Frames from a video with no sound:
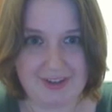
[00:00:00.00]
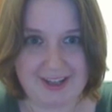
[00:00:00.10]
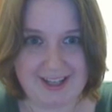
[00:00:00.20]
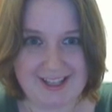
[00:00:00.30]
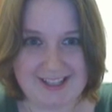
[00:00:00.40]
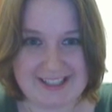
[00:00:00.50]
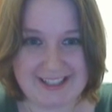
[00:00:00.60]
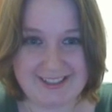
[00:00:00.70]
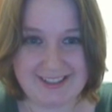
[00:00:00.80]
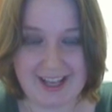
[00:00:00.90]
analyzing
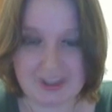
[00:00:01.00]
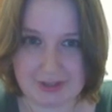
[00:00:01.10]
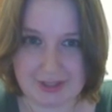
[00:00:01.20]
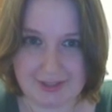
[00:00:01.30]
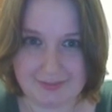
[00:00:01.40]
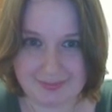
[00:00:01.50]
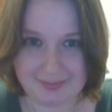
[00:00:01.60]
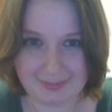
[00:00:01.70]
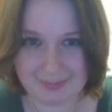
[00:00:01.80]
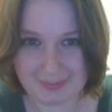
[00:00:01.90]
it. I sure did.
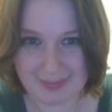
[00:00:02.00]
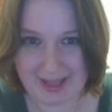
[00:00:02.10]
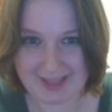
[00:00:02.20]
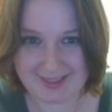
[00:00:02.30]
Bye.